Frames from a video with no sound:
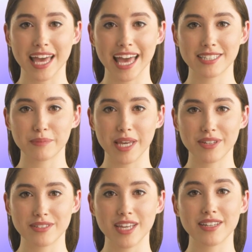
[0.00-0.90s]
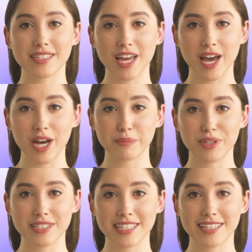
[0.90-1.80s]
and tomato sauce are
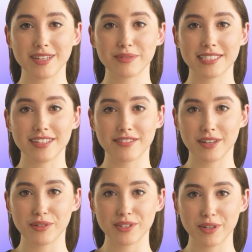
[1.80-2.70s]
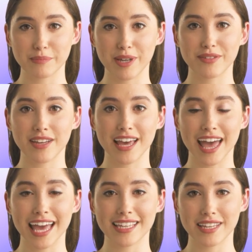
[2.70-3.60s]
particularly difficult to remove
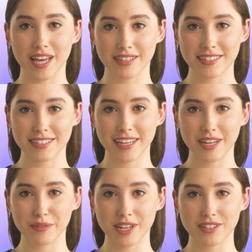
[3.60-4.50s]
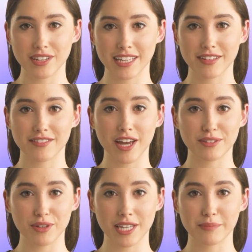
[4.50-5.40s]
and can cause discoloration if not
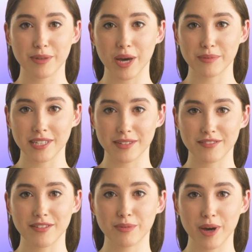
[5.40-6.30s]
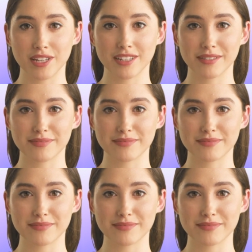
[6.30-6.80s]
treated properly before washing.